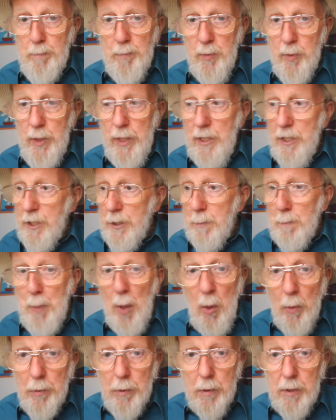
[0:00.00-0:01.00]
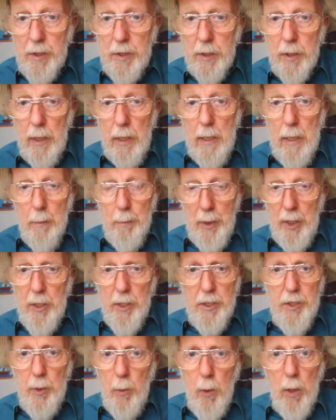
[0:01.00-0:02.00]
response
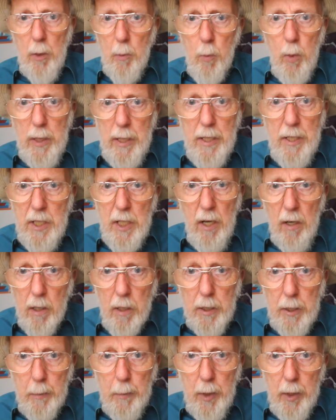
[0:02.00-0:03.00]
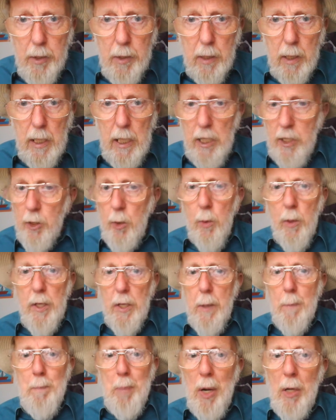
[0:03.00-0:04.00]
because you weren't winning the argument, you were
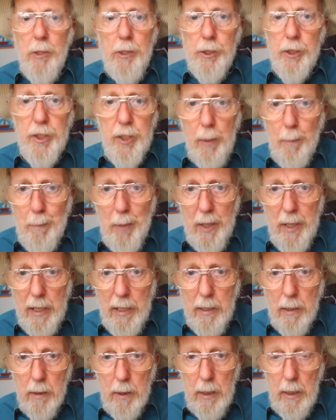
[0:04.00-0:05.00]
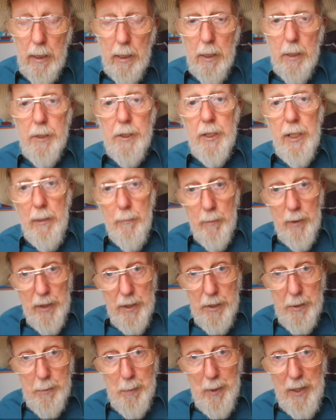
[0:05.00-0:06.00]
going to punch somebody.
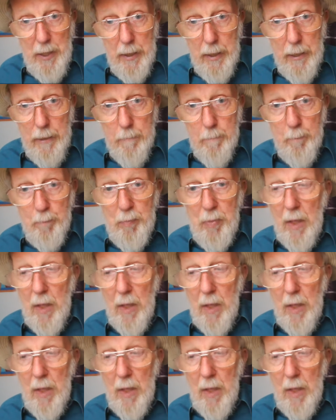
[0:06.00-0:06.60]
Generally speaking,